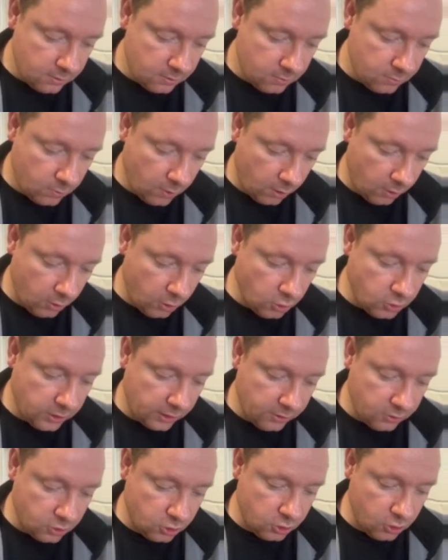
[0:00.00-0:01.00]
Well, it looks like
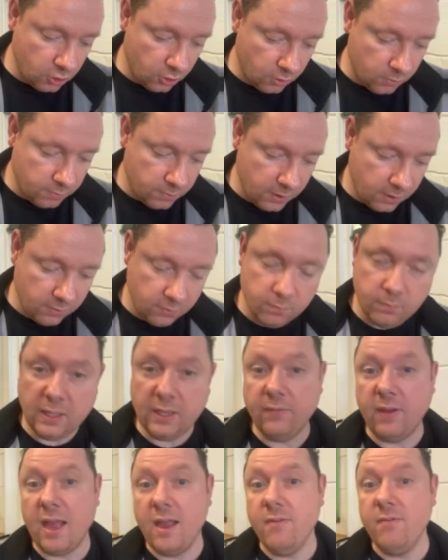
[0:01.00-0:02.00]
there's 2, but be
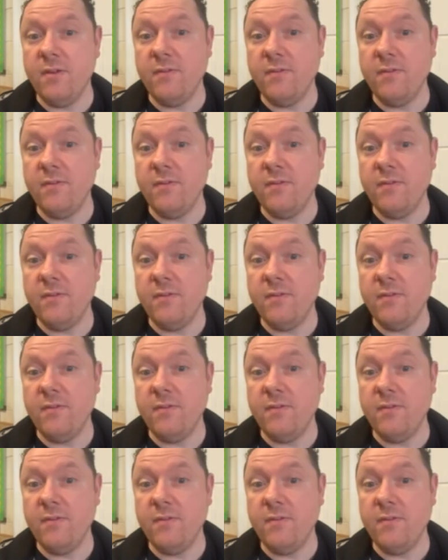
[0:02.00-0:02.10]
very,